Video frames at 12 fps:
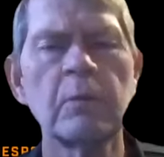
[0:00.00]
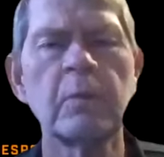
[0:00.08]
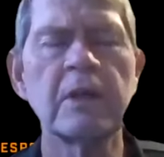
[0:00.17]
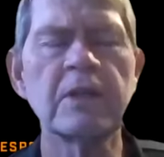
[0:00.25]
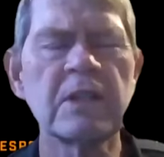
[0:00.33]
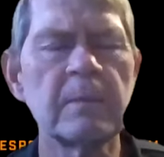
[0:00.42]

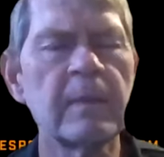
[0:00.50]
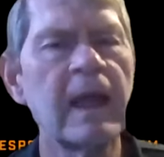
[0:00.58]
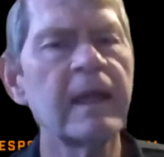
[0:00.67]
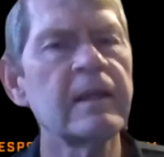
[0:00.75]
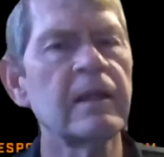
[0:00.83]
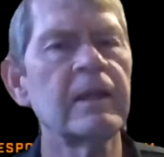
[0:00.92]
Brent
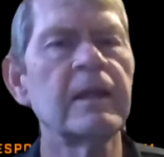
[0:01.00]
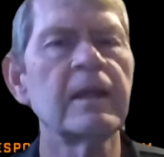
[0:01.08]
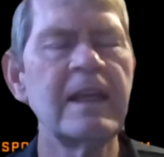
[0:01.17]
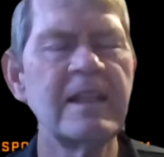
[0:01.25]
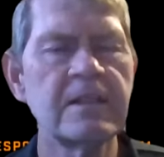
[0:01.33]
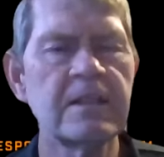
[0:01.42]
Simaglia,
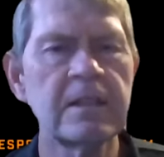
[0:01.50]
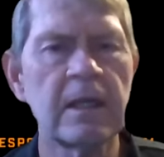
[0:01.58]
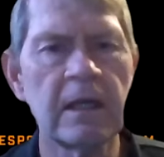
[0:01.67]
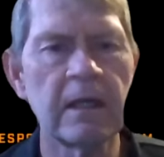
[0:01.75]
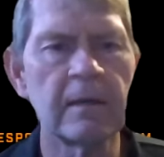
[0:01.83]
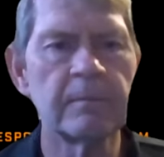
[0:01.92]
he's
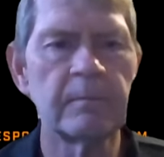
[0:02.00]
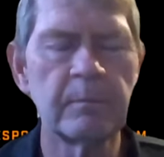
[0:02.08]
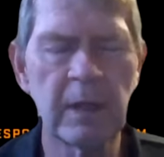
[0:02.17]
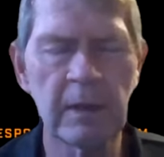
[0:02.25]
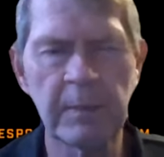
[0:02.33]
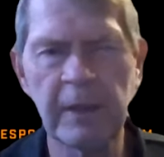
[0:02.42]

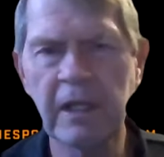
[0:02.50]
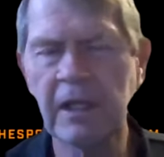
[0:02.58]
been a bit